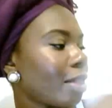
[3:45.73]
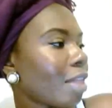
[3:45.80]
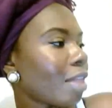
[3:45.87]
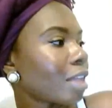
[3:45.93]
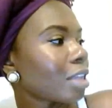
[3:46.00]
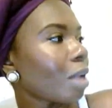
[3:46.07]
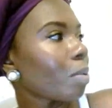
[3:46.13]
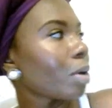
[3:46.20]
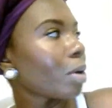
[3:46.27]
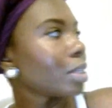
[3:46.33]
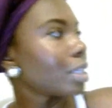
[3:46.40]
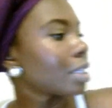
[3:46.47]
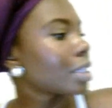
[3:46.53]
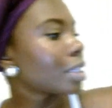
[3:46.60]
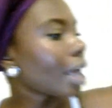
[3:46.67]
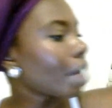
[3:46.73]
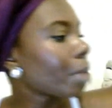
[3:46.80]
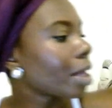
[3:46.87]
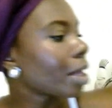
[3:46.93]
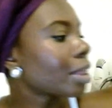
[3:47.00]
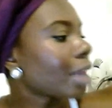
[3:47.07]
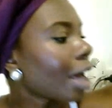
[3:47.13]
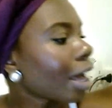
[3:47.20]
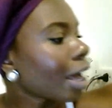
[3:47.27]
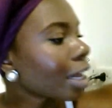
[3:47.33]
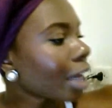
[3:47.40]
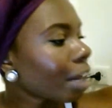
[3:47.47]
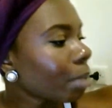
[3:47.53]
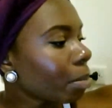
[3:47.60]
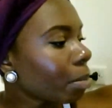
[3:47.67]
That's all I wanted to say about that. A
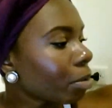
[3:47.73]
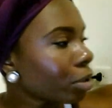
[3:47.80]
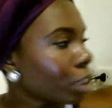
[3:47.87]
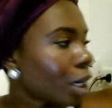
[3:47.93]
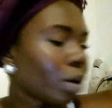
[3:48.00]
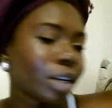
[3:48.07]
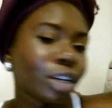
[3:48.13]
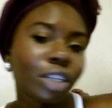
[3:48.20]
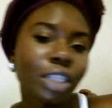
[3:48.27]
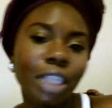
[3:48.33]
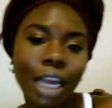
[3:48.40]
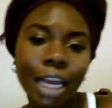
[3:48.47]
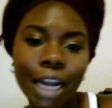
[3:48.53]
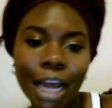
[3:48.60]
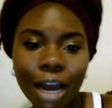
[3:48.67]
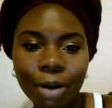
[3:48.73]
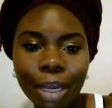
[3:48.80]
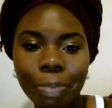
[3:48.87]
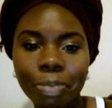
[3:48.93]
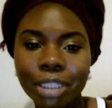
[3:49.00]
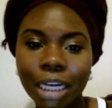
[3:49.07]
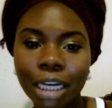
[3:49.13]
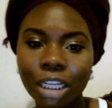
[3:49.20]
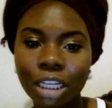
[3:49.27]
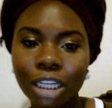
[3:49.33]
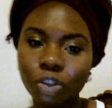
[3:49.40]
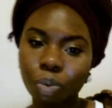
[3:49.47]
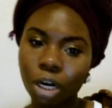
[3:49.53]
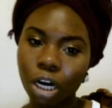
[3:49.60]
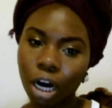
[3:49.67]
lot of people don't understand how heat
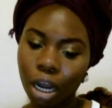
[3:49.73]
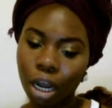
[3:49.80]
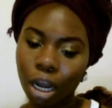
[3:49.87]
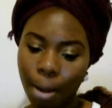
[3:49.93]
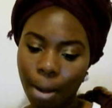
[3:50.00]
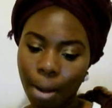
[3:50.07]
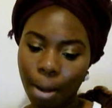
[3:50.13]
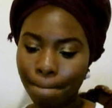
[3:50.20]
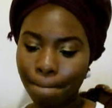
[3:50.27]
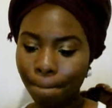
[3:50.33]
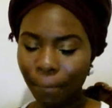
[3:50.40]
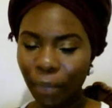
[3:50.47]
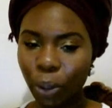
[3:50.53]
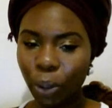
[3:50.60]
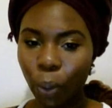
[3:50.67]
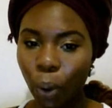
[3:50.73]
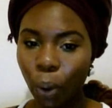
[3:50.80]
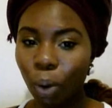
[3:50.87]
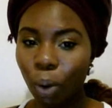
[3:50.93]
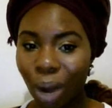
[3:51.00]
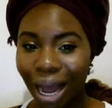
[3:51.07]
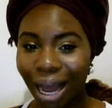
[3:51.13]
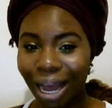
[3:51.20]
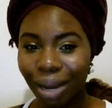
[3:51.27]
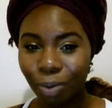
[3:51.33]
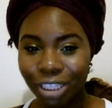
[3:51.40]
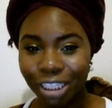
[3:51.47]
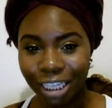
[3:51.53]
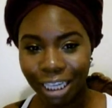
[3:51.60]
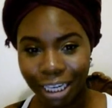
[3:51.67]
protectants work or
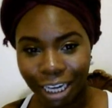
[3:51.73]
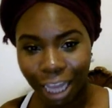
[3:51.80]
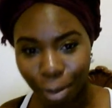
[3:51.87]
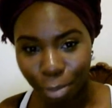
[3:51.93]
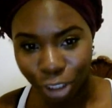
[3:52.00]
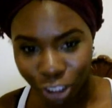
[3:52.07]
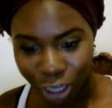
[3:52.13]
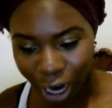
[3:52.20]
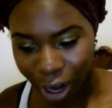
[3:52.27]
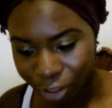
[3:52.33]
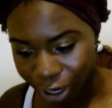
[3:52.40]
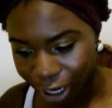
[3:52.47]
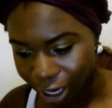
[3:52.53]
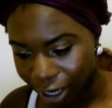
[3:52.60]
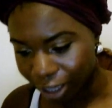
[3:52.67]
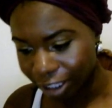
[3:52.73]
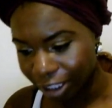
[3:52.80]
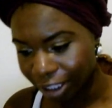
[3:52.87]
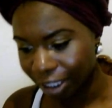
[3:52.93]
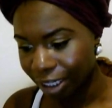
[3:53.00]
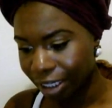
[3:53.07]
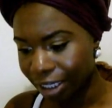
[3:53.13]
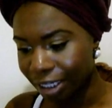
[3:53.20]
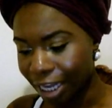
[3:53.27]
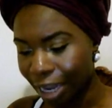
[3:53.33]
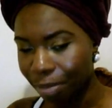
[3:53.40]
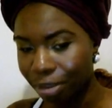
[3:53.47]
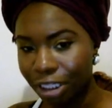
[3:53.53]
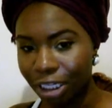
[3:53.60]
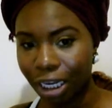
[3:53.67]
what's heat damage or how their hair is
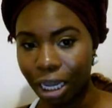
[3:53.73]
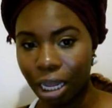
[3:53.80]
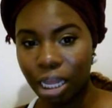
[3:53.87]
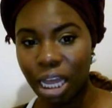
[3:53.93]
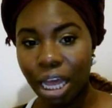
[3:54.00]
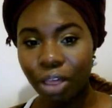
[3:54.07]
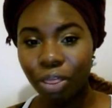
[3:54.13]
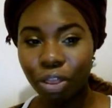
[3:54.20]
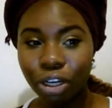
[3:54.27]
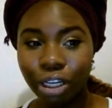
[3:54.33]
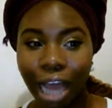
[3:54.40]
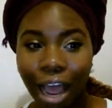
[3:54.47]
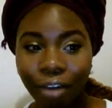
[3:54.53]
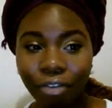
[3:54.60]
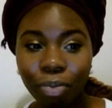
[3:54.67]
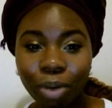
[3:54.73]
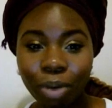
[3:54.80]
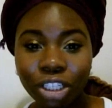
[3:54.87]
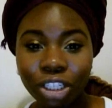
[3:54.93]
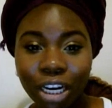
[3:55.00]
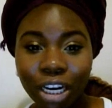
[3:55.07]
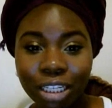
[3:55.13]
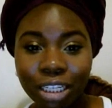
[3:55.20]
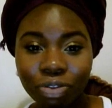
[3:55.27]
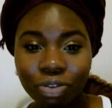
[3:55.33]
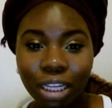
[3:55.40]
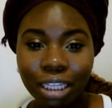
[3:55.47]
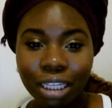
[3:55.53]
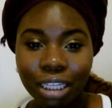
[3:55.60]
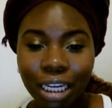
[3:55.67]
damaging. Once your hair
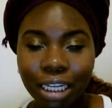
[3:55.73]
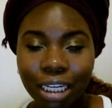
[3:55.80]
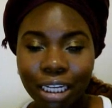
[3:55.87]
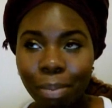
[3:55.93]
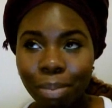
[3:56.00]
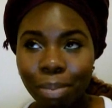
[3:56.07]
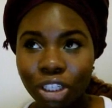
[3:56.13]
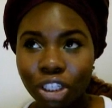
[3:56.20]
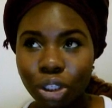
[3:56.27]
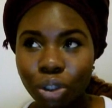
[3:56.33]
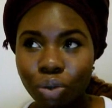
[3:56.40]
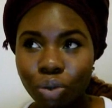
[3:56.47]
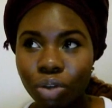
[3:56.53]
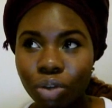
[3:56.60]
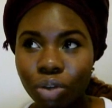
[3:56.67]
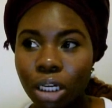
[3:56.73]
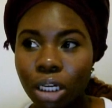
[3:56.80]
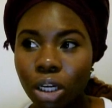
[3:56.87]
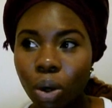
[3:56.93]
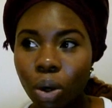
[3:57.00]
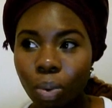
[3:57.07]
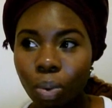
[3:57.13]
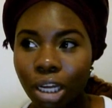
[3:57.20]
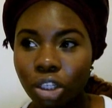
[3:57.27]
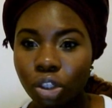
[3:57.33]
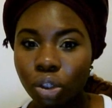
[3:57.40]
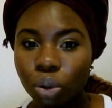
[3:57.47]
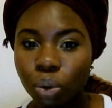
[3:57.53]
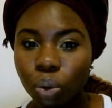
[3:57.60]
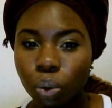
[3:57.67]
is heat damaged, there's really no way
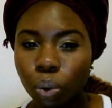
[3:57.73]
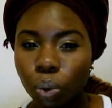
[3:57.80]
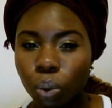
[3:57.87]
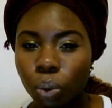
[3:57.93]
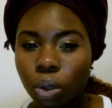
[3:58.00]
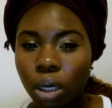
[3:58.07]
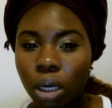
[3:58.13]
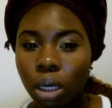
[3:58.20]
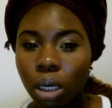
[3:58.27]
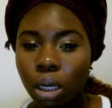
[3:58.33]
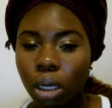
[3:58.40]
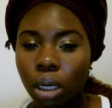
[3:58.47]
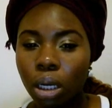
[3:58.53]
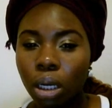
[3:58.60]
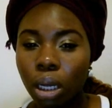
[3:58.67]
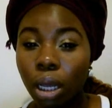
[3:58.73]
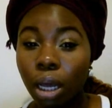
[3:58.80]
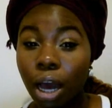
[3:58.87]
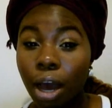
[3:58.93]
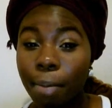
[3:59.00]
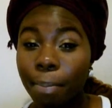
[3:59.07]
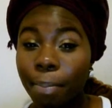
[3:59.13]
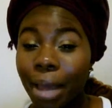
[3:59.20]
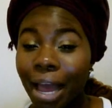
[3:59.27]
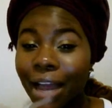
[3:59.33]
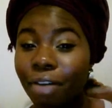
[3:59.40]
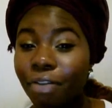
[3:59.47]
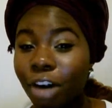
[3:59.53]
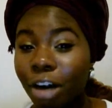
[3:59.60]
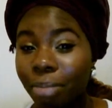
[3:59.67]
to come back
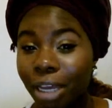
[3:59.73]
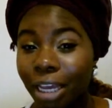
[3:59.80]
from